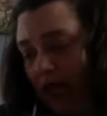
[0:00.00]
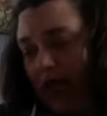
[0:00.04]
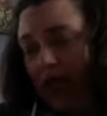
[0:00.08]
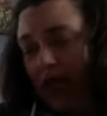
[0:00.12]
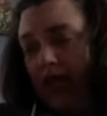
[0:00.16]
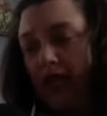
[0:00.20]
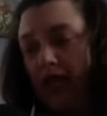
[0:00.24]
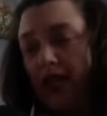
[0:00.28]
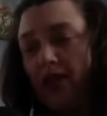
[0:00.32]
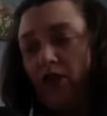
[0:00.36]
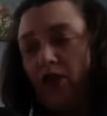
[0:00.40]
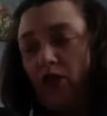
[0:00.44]

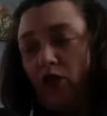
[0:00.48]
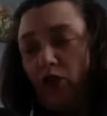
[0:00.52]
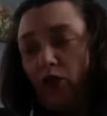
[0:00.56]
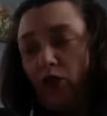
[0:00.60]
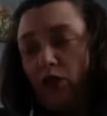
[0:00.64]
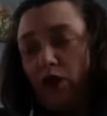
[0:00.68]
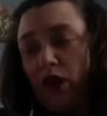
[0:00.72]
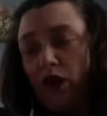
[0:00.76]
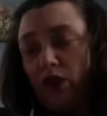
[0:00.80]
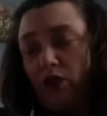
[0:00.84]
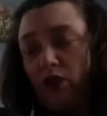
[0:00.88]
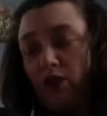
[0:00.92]
it
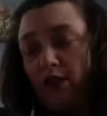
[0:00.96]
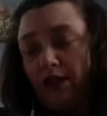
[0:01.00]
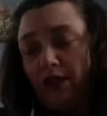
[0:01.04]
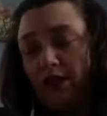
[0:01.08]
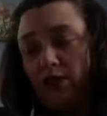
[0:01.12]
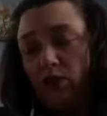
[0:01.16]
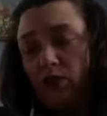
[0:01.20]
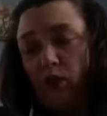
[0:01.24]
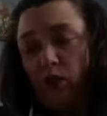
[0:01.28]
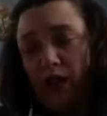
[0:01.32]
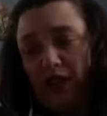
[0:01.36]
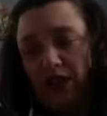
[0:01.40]
grows
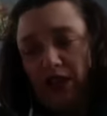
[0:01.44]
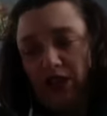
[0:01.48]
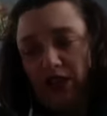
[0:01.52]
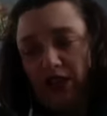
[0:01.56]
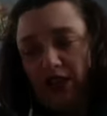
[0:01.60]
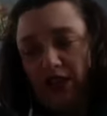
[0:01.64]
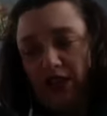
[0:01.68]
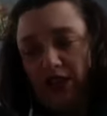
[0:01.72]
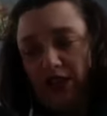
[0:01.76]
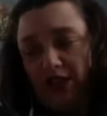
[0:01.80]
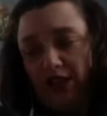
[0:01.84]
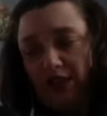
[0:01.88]
in
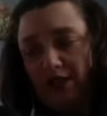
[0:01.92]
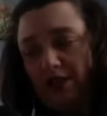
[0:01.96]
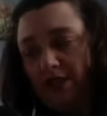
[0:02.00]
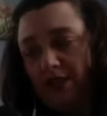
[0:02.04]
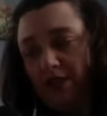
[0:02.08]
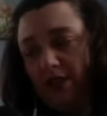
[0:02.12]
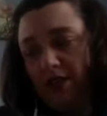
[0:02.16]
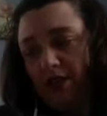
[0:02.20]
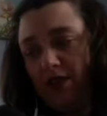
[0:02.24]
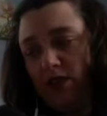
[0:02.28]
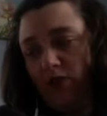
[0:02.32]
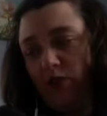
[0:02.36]
wedges.
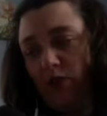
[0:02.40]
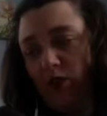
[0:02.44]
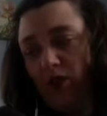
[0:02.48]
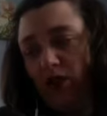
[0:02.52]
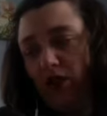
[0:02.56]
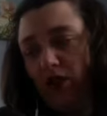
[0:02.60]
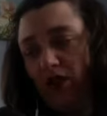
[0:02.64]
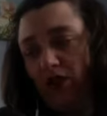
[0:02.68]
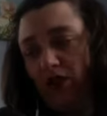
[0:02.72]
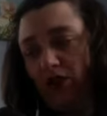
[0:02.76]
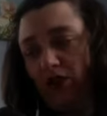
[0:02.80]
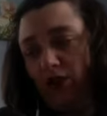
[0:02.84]

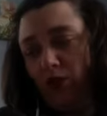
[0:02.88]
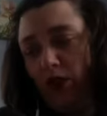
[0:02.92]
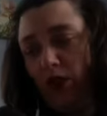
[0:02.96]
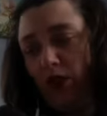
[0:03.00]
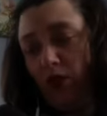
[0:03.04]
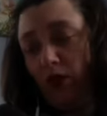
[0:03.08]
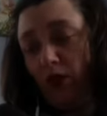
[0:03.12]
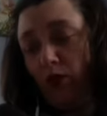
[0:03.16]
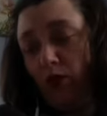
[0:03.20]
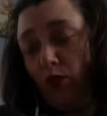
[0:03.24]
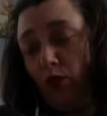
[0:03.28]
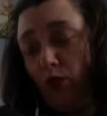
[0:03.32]
Oranges
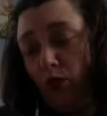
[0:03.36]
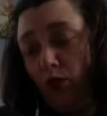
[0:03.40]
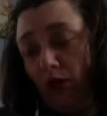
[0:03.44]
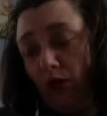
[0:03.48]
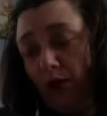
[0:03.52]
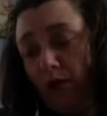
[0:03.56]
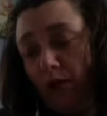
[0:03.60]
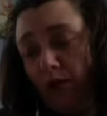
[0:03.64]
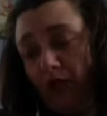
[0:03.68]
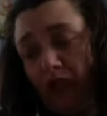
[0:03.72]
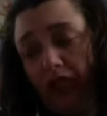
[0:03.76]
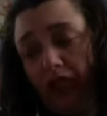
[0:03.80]
grow in
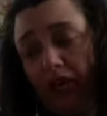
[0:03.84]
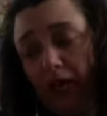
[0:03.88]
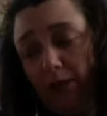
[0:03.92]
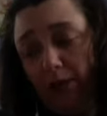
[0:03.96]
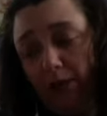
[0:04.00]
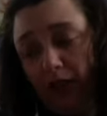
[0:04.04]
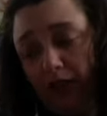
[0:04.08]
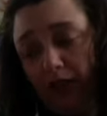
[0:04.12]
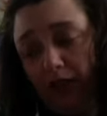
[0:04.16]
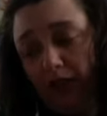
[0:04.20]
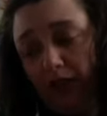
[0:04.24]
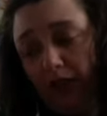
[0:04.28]
warm
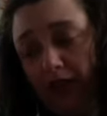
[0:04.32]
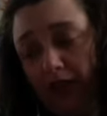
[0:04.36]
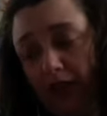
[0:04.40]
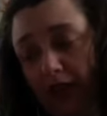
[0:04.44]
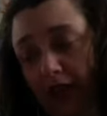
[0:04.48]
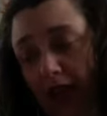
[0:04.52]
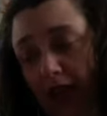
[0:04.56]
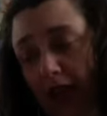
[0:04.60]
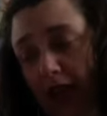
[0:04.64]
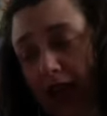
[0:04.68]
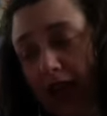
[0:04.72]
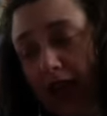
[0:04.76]
climates
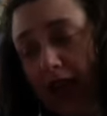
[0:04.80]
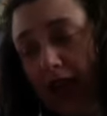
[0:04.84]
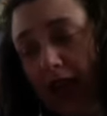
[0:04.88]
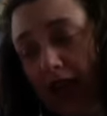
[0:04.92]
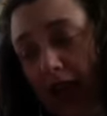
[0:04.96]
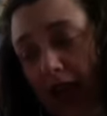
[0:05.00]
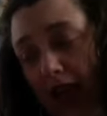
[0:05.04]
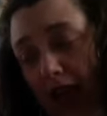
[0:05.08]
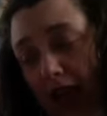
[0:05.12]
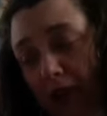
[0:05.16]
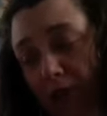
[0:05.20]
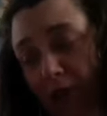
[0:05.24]

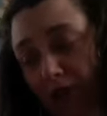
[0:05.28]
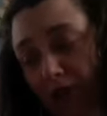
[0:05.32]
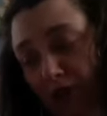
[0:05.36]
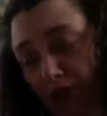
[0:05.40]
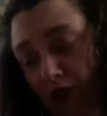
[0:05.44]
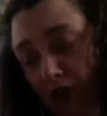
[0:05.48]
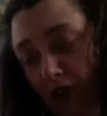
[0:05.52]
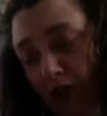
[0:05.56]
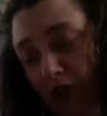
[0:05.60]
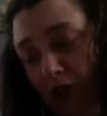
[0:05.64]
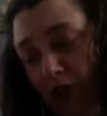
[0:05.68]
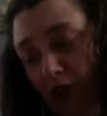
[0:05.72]
and
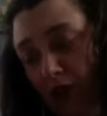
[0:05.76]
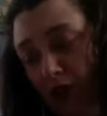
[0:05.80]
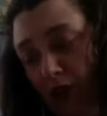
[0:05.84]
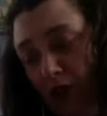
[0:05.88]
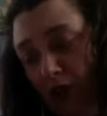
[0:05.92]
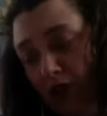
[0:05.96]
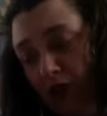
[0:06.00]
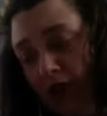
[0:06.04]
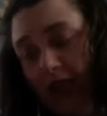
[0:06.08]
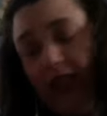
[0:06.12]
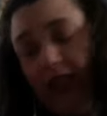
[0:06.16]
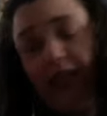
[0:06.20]
apples
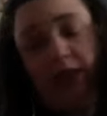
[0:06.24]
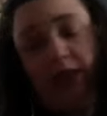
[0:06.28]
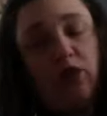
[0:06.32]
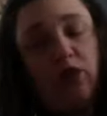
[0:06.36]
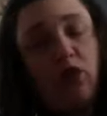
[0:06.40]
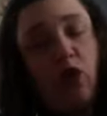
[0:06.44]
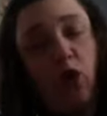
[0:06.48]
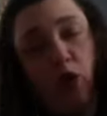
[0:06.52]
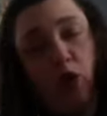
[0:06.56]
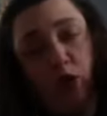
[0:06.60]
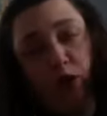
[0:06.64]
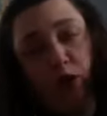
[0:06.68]
grow in
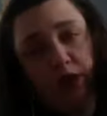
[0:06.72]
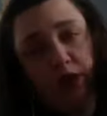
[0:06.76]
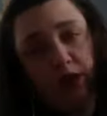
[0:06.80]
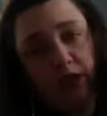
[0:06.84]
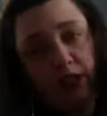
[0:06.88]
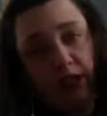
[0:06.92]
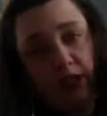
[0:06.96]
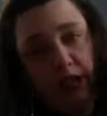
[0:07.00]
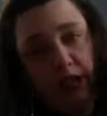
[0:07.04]
cold climates.